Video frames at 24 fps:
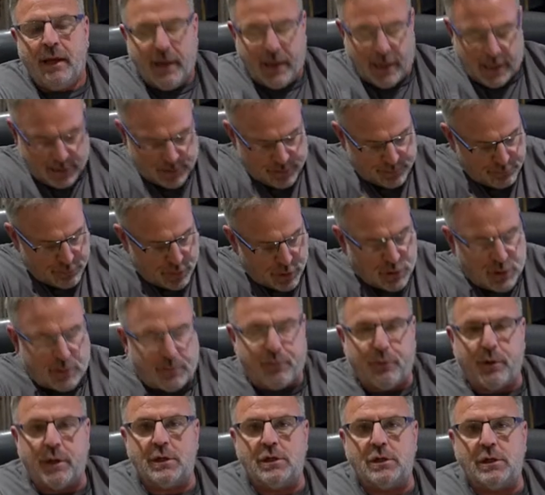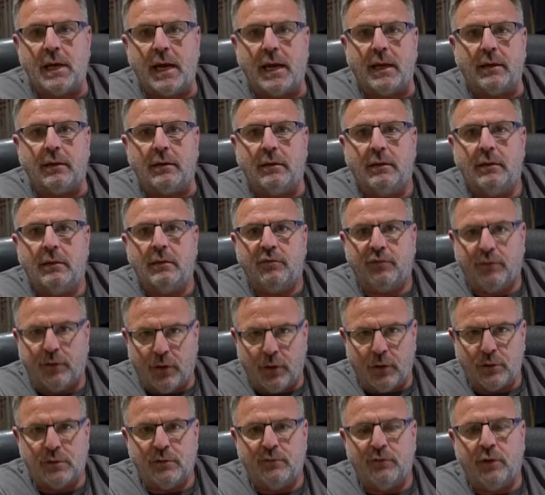It's much appreciated. And for
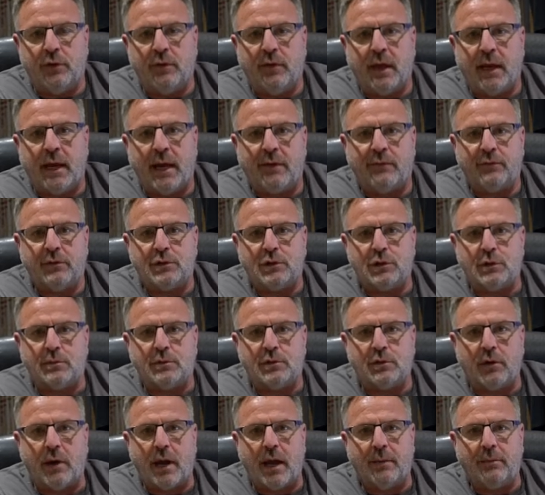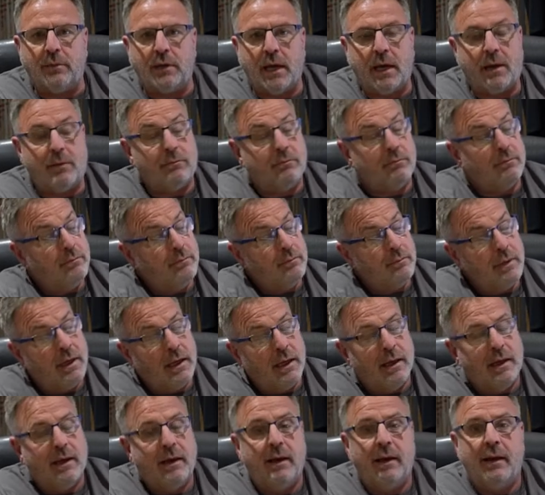those of you that haven't subscribed yet,
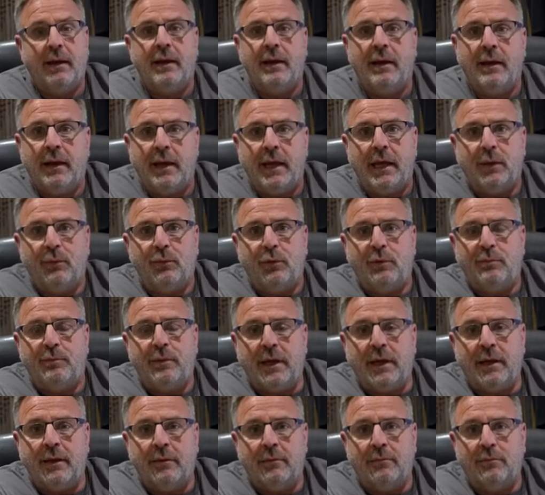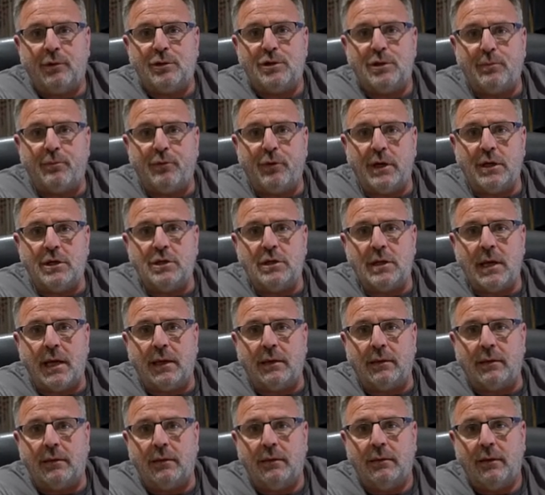it would be much
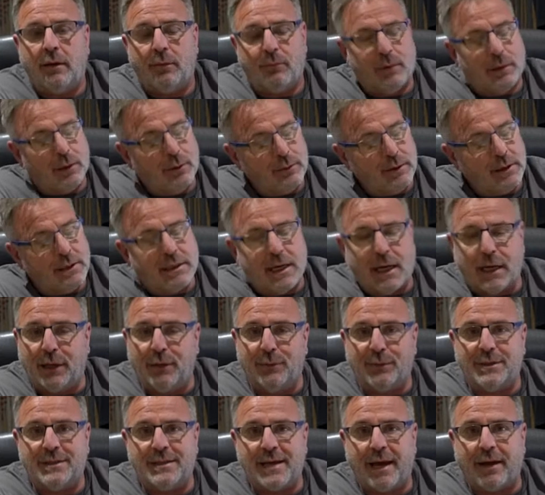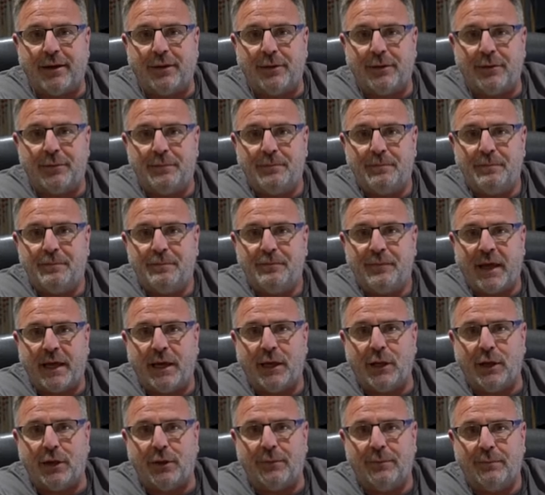appreciated and will only take you a second.
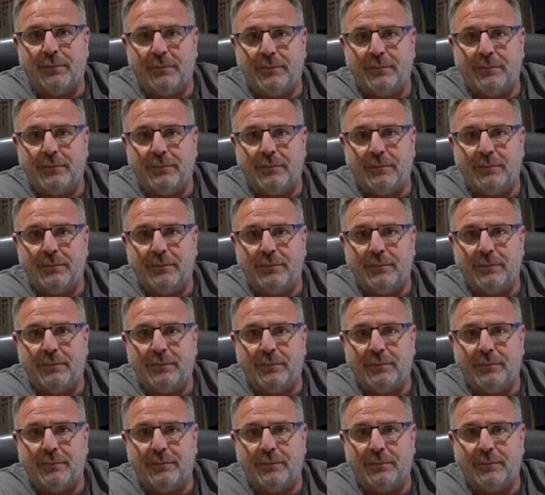Thank you.